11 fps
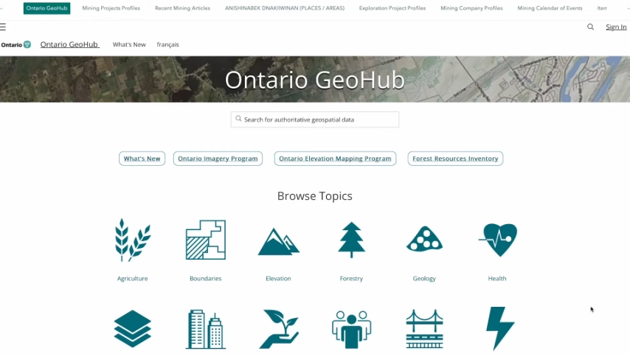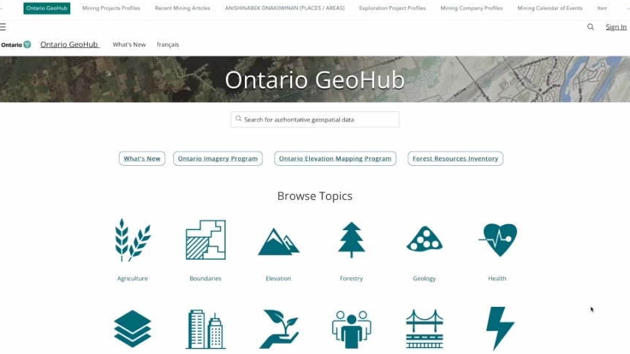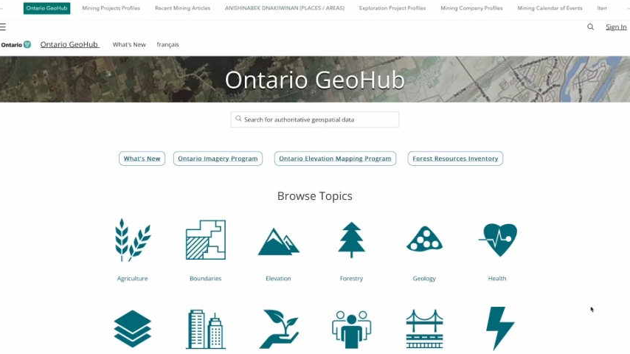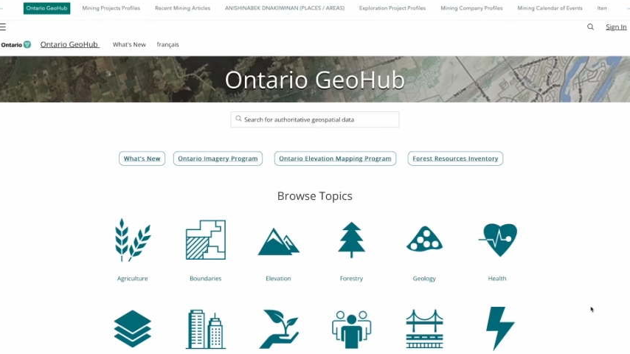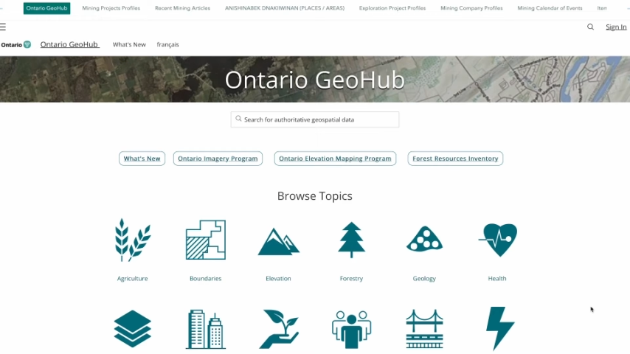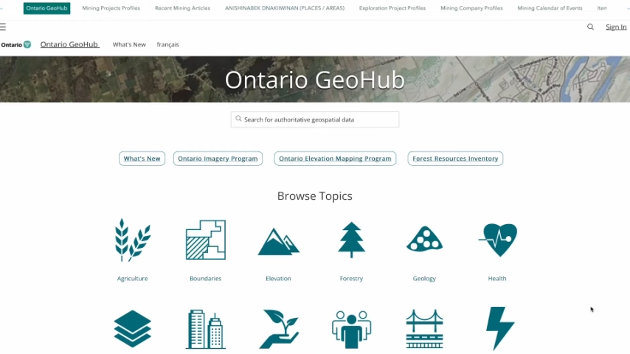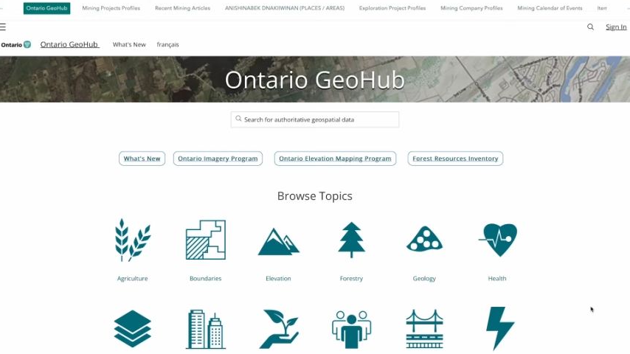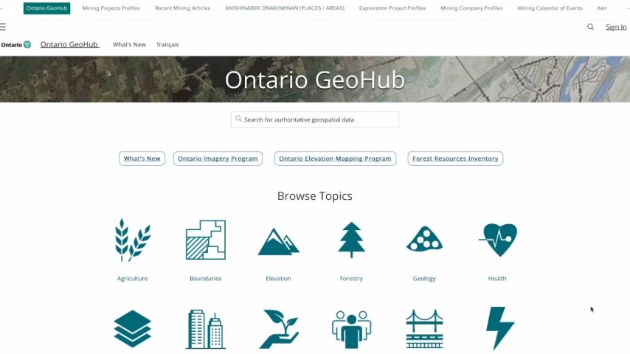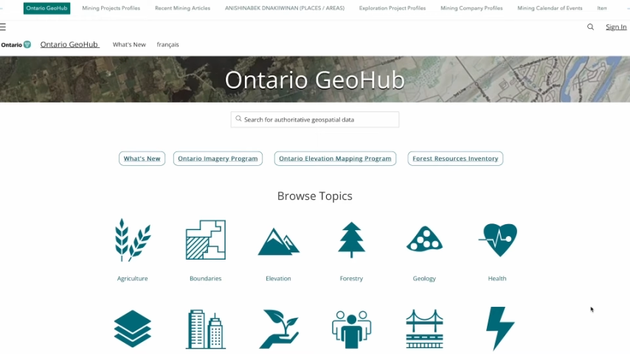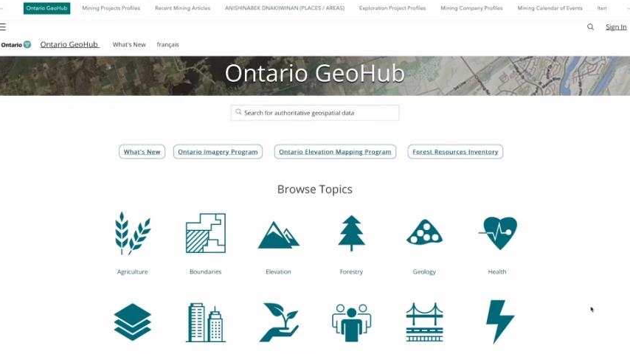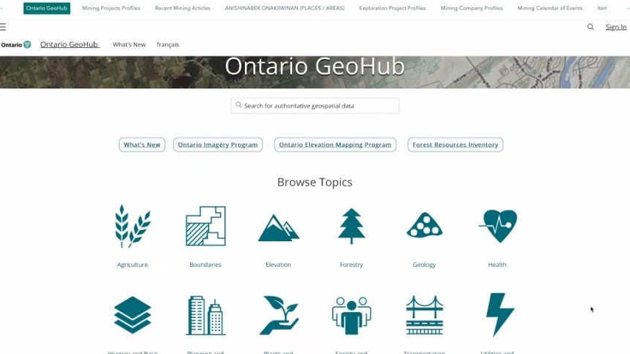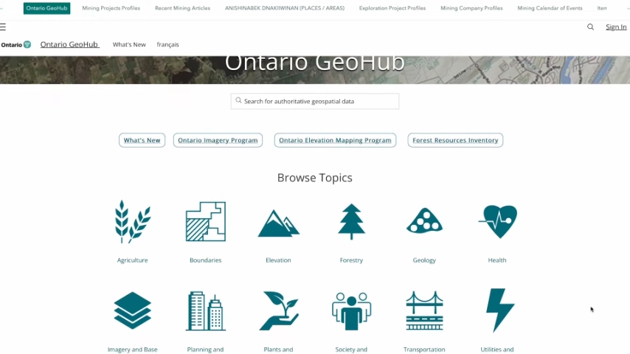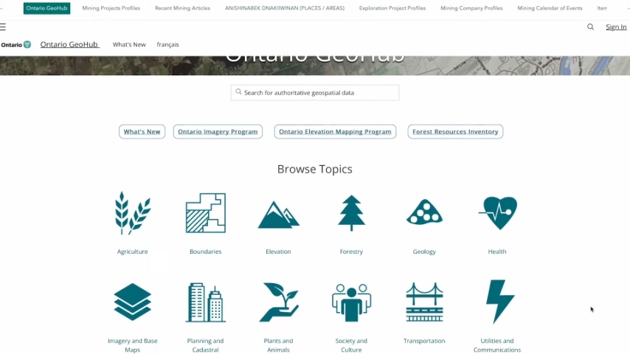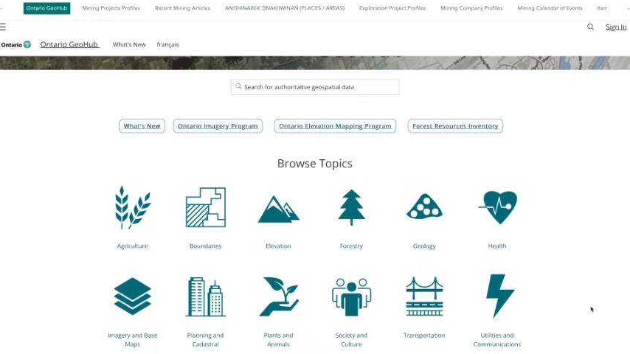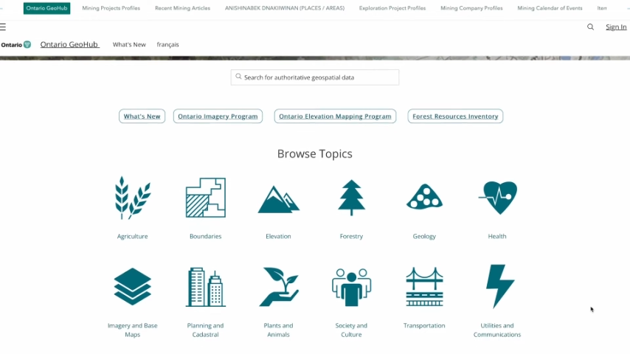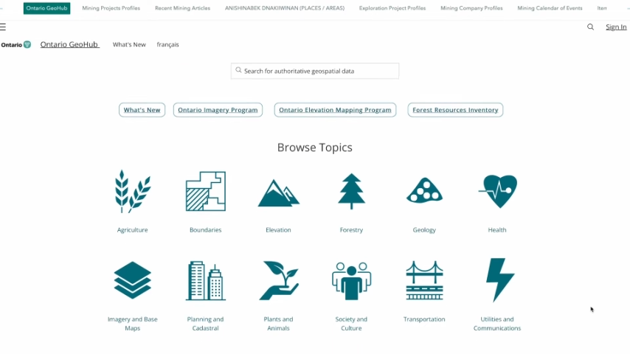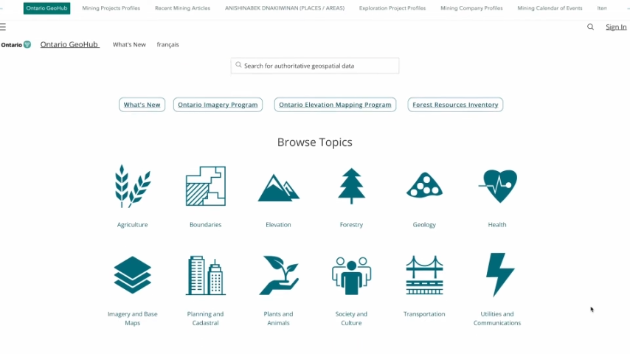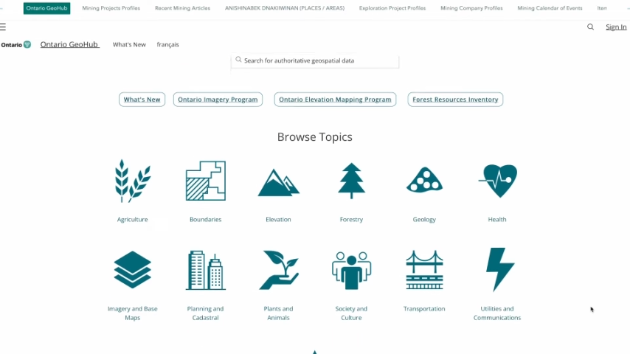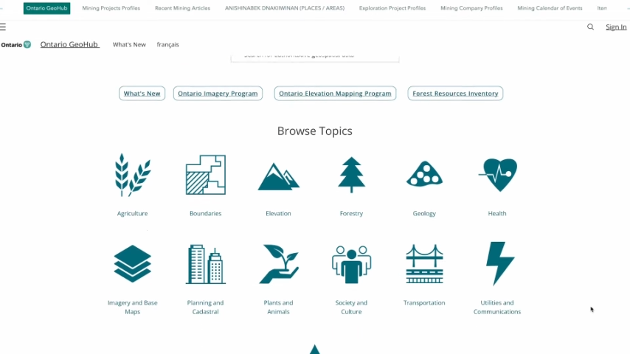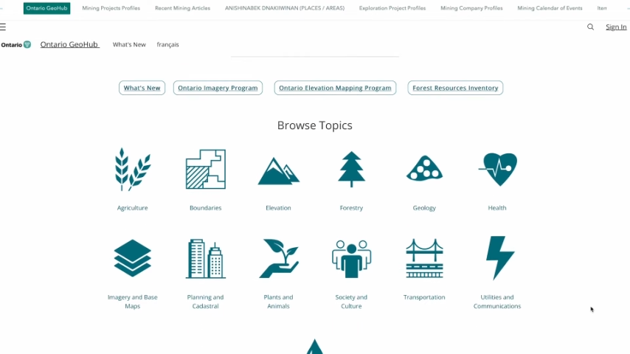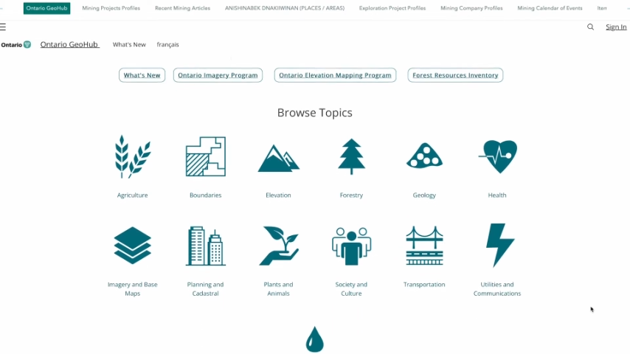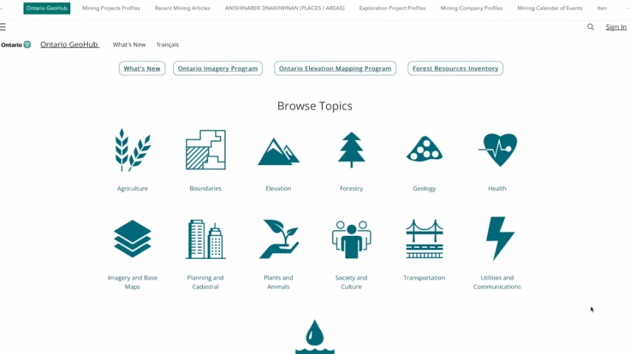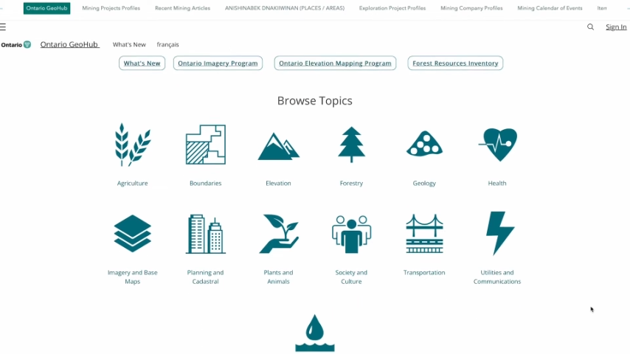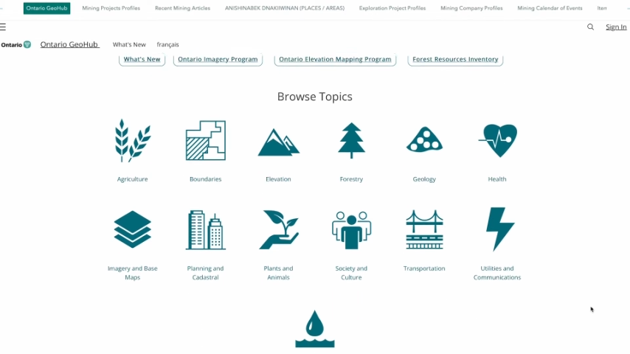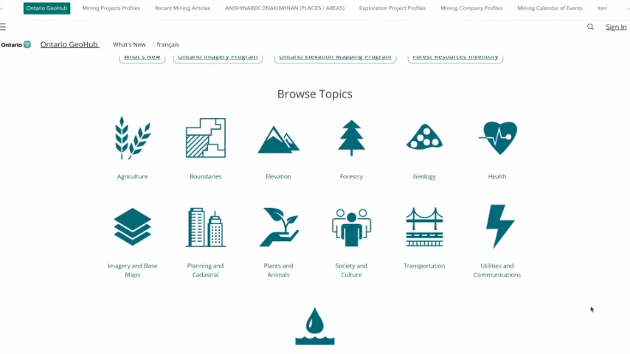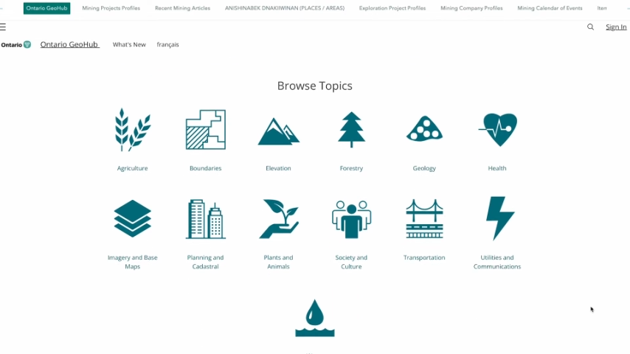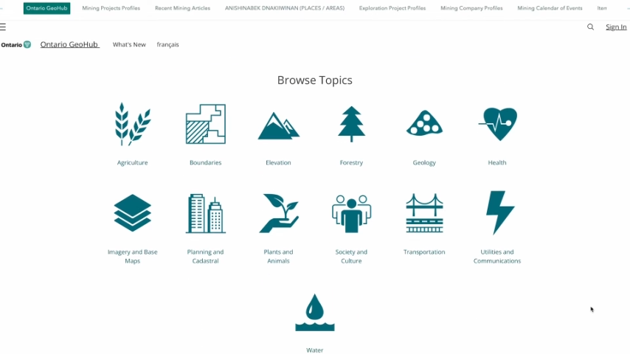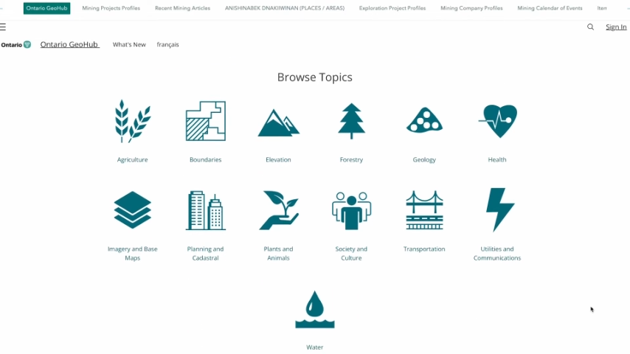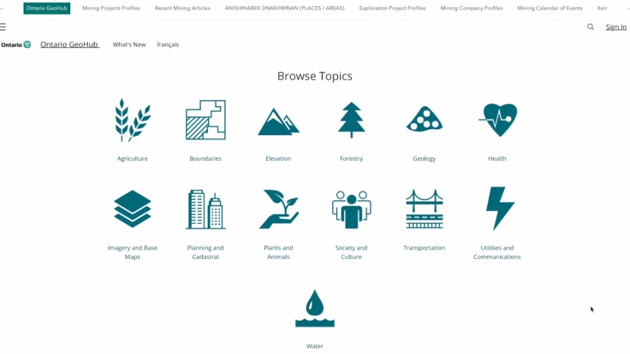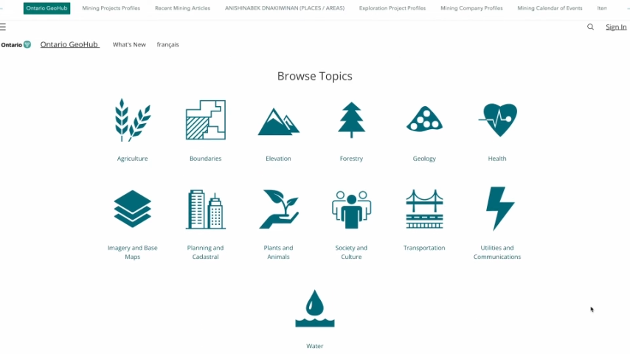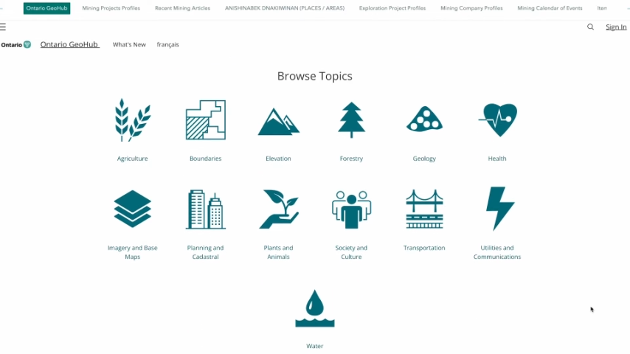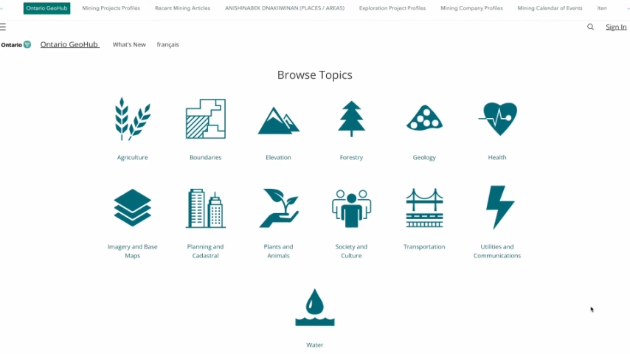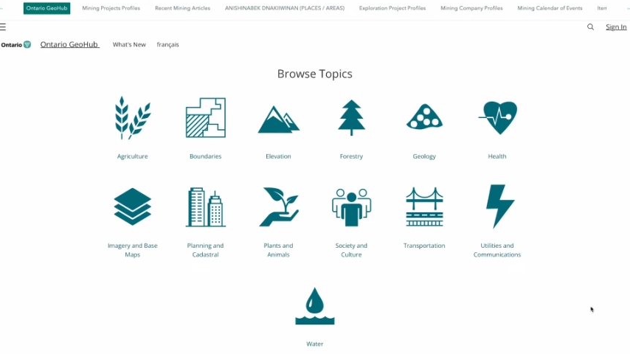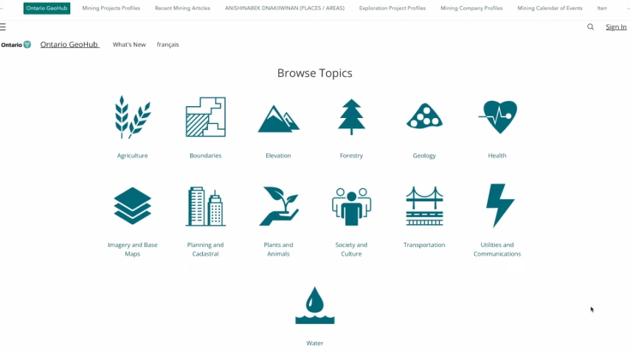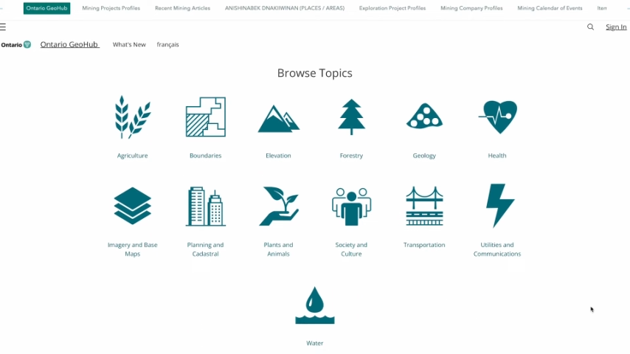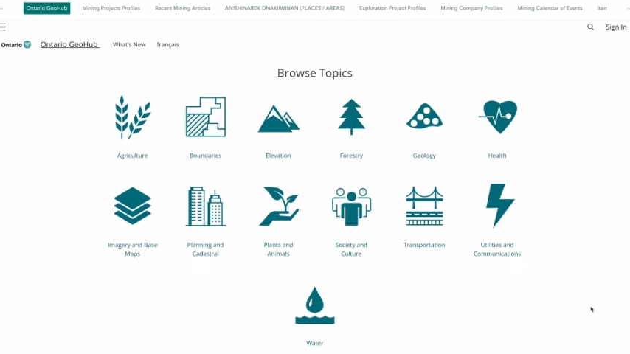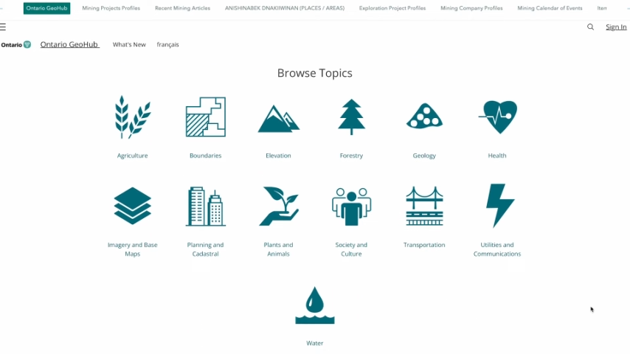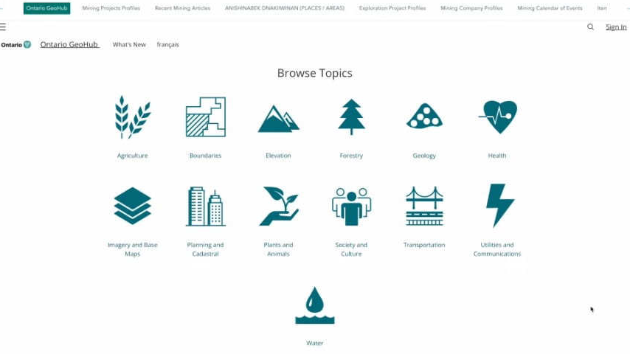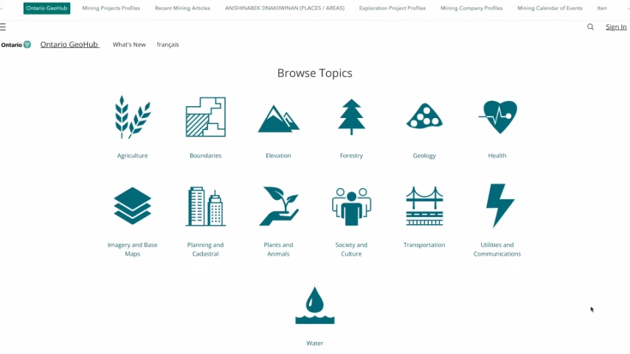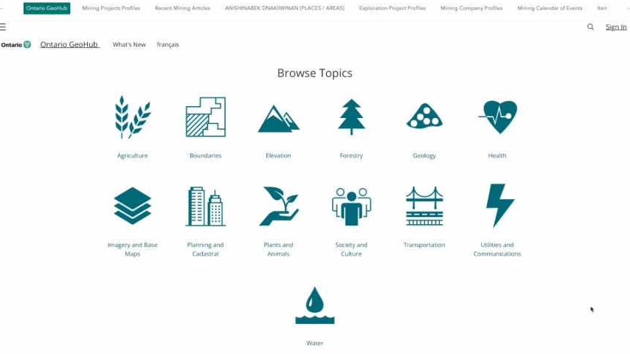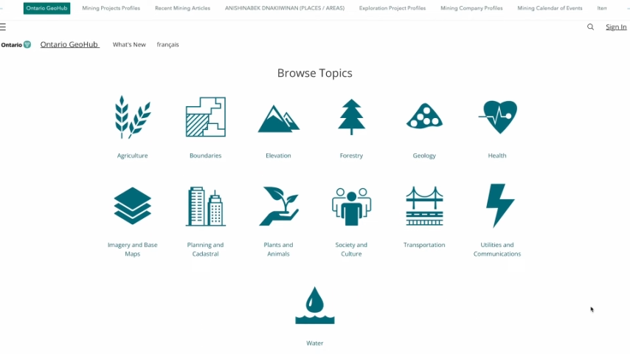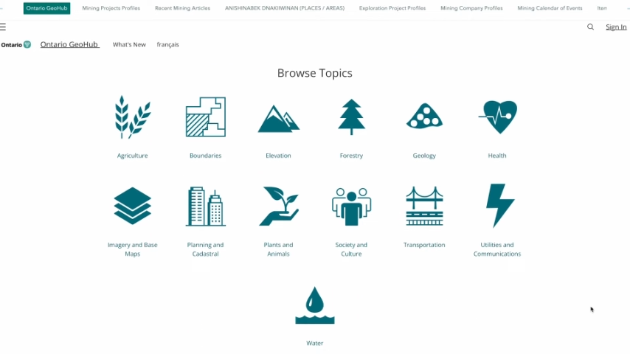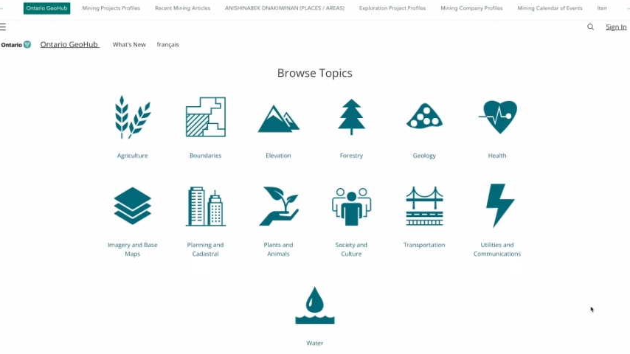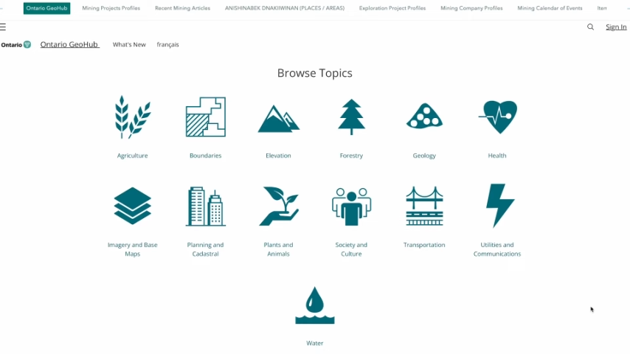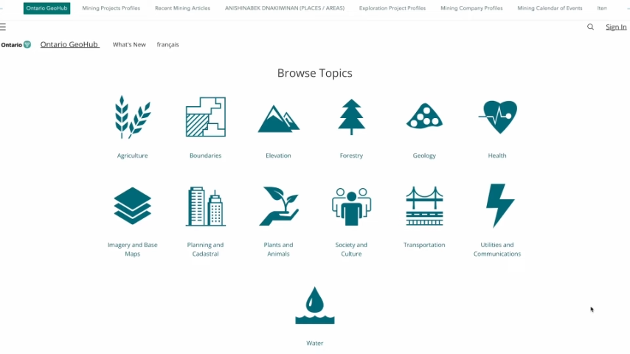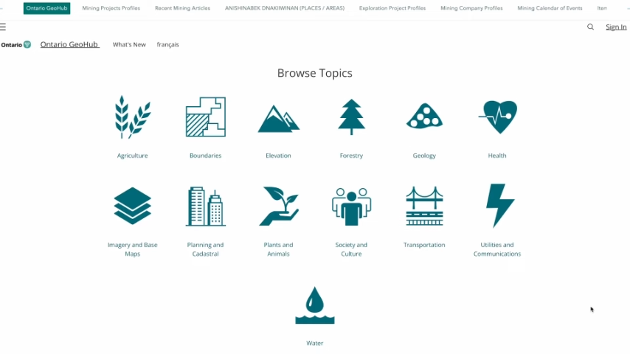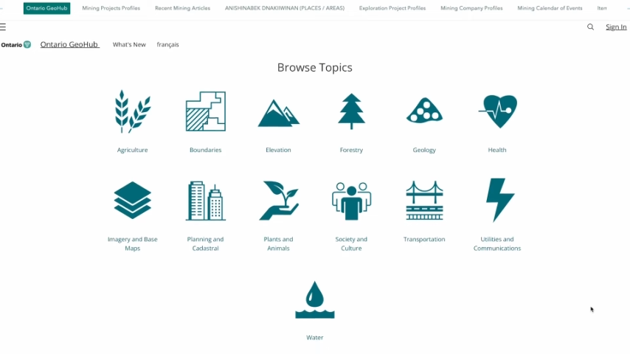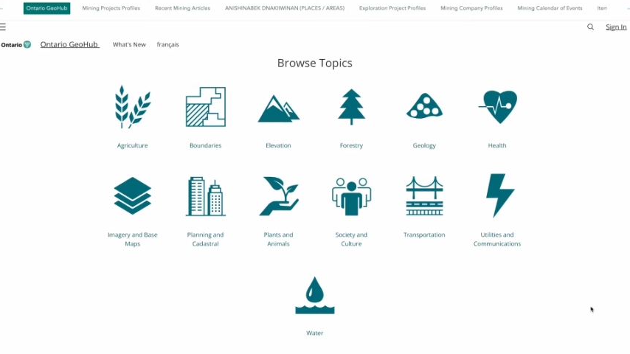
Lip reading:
Nobody's mouth can be seen.